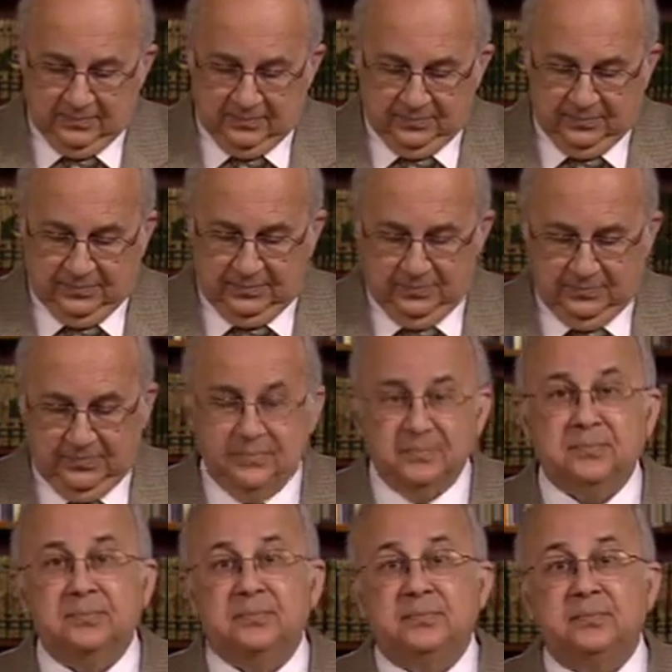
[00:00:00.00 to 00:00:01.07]

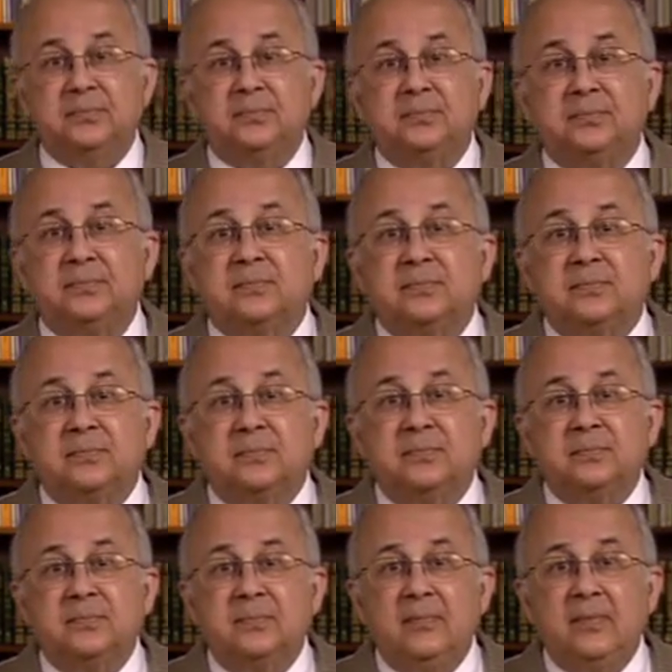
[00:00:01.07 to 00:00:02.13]

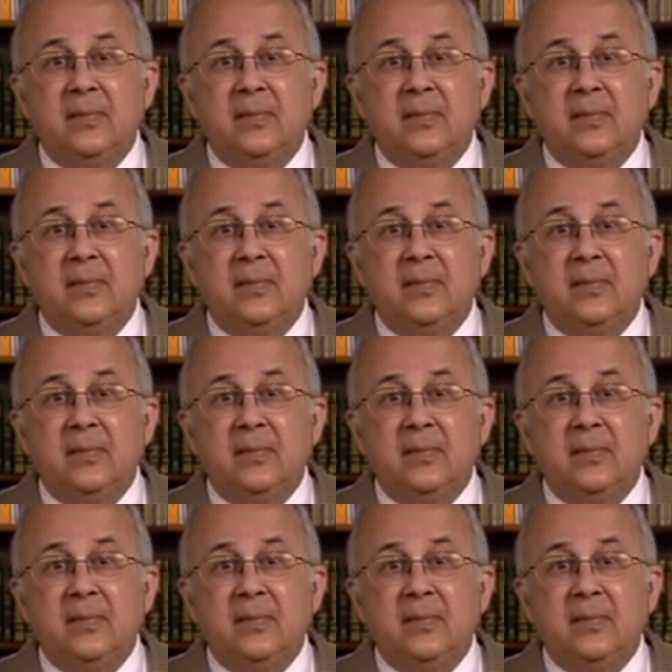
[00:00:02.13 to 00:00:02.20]
No one is speaking in this clip.